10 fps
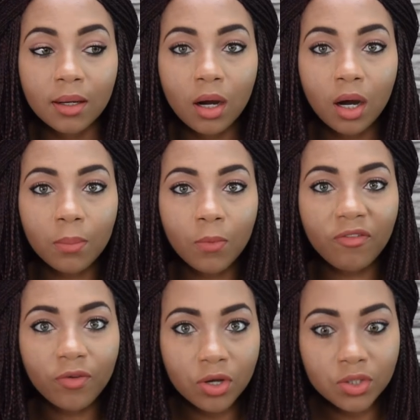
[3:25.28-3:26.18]

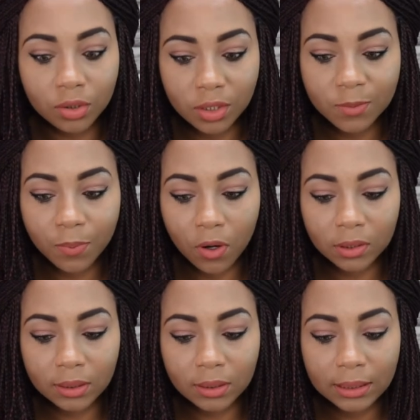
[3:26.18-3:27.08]
Of course, on the
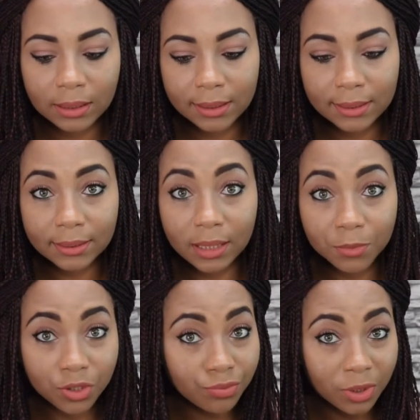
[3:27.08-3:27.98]
spot, let
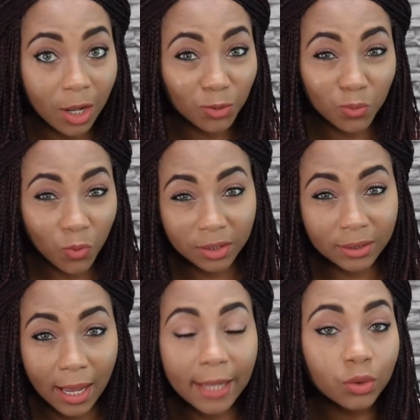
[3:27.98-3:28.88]
me just read out
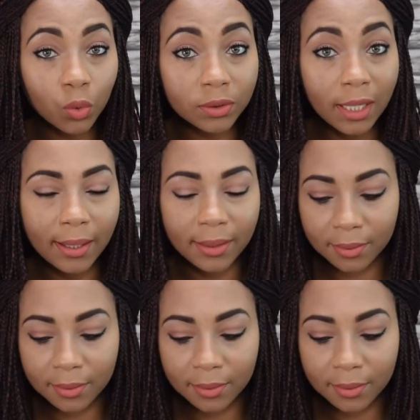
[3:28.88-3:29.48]
what I told her.